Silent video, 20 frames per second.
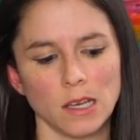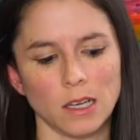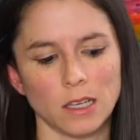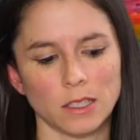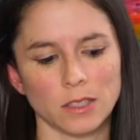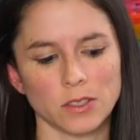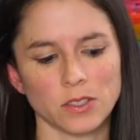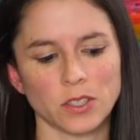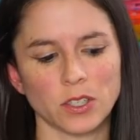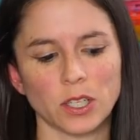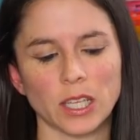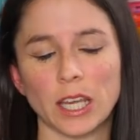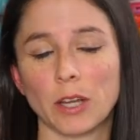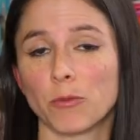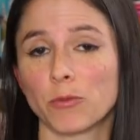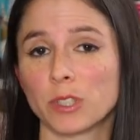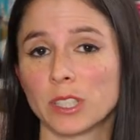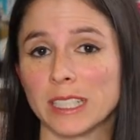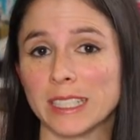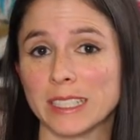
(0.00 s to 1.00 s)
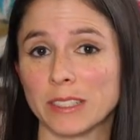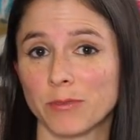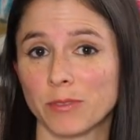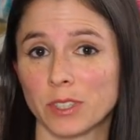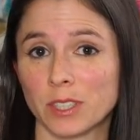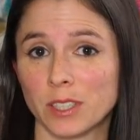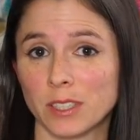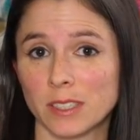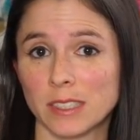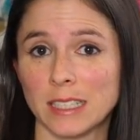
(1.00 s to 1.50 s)
uh, it's going to get really
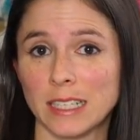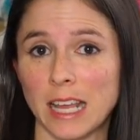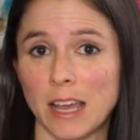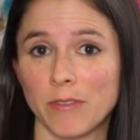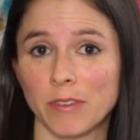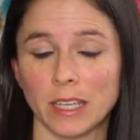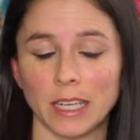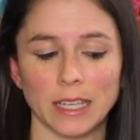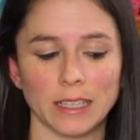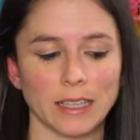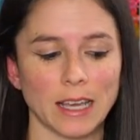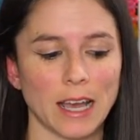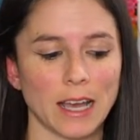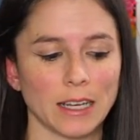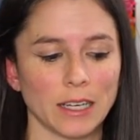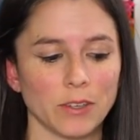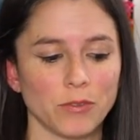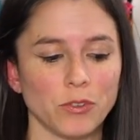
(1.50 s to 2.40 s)
difficult to navigate that